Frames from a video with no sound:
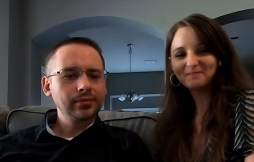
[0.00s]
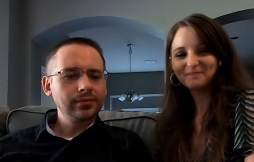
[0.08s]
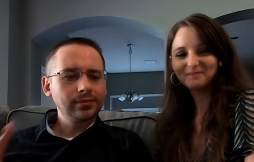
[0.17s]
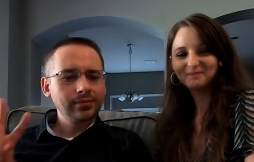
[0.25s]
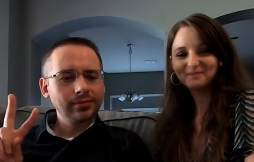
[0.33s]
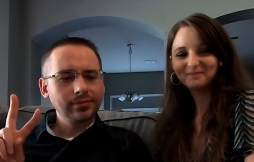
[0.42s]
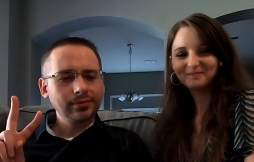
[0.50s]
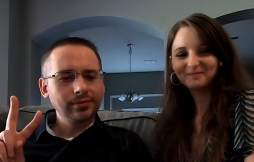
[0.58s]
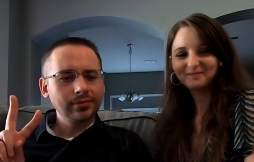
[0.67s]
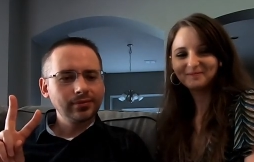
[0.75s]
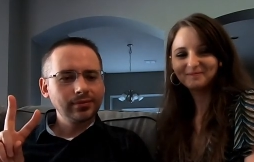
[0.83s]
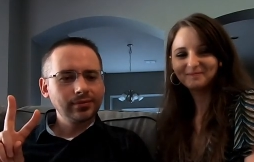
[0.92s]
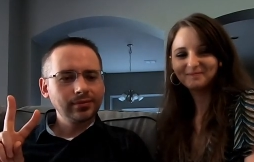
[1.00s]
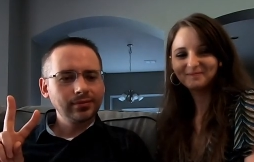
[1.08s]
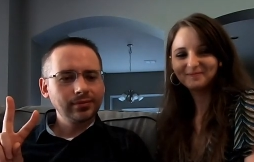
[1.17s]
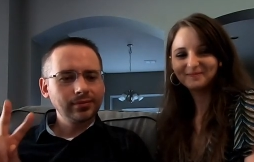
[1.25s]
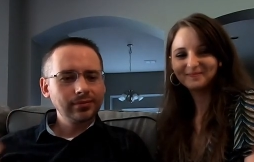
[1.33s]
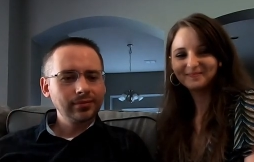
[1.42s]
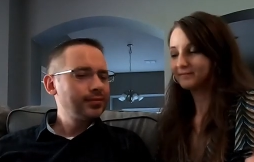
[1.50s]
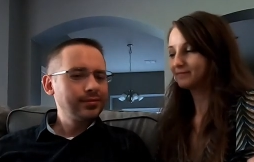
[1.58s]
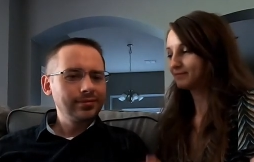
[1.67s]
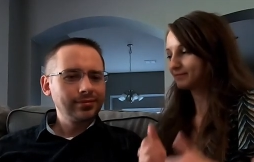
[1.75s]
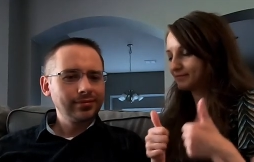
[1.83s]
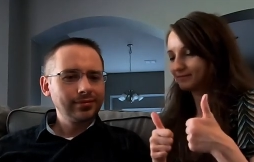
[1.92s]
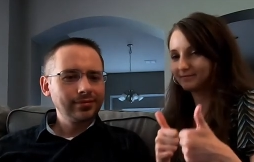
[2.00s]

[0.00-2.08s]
[no speech]